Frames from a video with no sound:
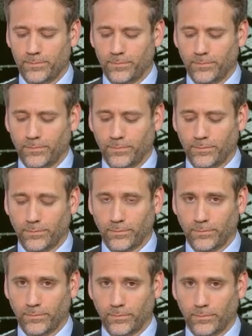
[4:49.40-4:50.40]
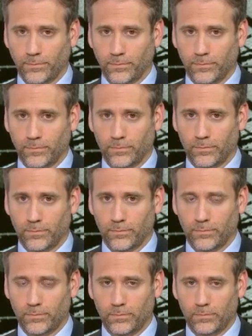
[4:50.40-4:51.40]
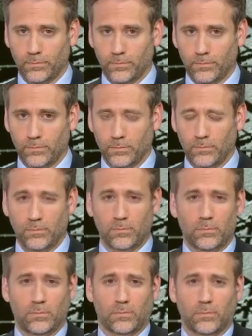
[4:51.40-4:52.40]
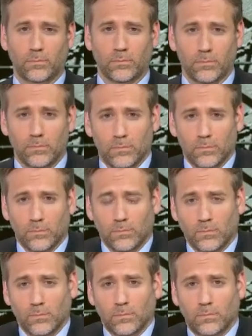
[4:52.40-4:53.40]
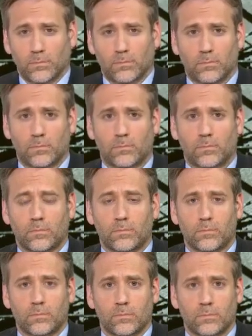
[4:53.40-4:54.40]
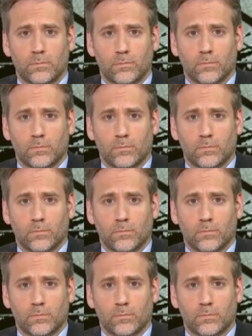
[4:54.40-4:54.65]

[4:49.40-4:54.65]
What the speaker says: (silent)